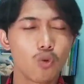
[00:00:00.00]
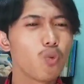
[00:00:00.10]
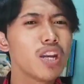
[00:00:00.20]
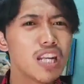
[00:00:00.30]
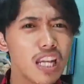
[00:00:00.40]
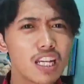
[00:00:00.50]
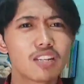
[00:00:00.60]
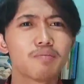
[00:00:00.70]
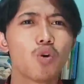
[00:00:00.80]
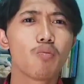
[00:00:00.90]
We need
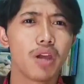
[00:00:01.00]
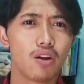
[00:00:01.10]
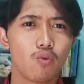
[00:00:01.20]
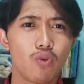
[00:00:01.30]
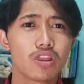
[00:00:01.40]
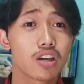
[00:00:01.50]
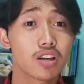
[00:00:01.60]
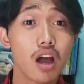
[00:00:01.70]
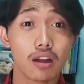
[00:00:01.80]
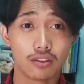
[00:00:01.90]
moment with the
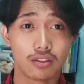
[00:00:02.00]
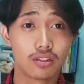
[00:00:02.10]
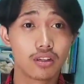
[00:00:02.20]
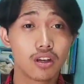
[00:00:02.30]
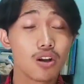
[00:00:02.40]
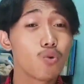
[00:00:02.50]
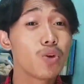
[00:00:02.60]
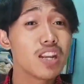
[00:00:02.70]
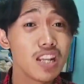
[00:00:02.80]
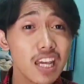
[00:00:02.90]
guts.
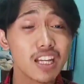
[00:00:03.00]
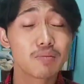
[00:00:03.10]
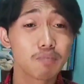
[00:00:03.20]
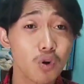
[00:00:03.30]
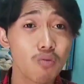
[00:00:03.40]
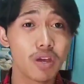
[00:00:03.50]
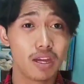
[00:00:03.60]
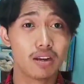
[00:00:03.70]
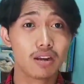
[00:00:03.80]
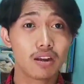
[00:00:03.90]
We need
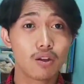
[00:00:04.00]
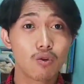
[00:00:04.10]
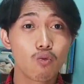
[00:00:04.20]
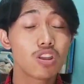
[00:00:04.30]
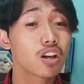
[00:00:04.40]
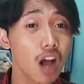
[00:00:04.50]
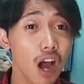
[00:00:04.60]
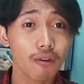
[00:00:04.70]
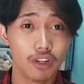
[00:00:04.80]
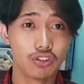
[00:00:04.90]
moment with the
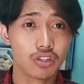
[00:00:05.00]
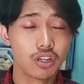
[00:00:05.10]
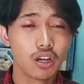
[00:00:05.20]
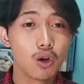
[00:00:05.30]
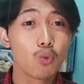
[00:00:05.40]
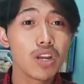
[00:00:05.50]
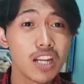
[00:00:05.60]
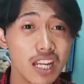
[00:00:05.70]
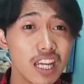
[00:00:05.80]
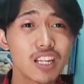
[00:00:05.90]
courage. We
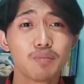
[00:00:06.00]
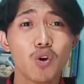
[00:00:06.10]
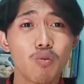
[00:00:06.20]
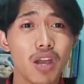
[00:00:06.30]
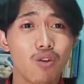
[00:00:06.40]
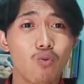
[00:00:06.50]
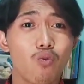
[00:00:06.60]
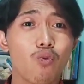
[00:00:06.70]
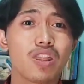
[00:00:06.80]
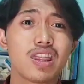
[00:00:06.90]
need moment
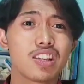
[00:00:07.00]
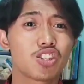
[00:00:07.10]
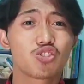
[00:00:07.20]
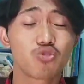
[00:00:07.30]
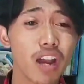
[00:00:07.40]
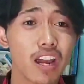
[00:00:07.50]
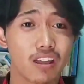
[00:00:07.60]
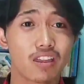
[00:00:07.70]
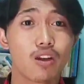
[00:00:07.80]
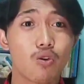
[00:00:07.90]
with the
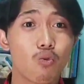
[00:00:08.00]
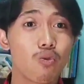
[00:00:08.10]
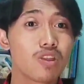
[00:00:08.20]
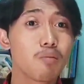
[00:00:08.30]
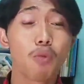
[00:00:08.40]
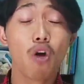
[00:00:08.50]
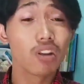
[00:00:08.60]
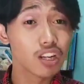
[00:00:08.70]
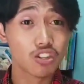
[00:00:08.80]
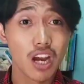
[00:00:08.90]
strength, with the
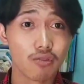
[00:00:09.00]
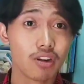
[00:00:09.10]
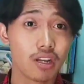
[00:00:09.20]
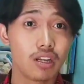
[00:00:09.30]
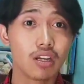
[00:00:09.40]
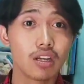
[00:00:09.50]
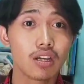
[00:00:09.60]
moral integrity